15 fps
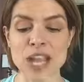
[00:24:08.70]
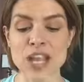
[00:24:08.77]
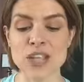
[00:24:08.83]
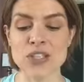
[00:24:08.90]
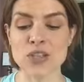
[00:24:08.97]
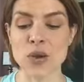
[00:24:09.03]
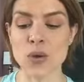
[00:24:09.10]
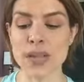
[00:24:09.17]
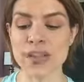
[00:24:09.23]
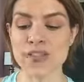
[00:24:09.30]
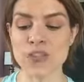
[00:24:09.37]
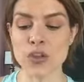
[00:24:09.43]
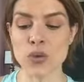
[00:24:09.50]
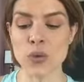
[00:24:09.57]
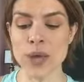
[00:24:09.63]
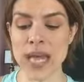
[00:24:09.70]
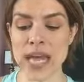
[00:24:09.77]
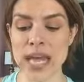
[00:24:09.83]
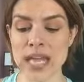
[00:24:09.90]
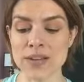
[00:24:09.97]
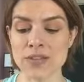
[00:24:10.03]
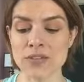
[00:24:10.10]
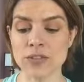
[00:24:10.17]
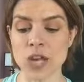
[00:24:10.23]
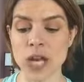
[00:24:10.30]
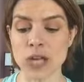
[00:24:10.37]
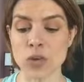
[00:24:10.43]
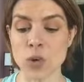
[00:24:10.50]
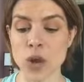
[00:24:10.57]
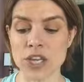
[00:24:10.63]
So if you have
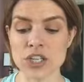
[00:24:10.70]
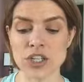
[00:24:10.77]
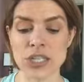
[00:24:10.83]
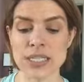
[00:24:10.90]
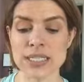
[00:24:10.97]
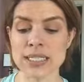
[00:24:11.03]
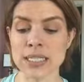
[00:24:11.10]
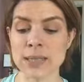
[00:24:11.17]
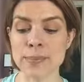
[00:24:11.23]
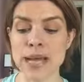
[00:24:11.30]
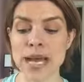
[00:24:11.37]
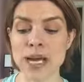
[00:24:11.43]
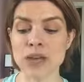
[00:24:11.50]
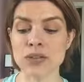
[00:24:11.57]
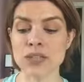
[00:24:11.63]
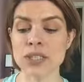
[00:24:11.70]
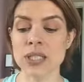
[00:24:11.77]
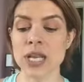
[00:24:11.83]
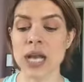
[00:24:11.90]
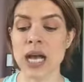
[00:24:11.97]
questions about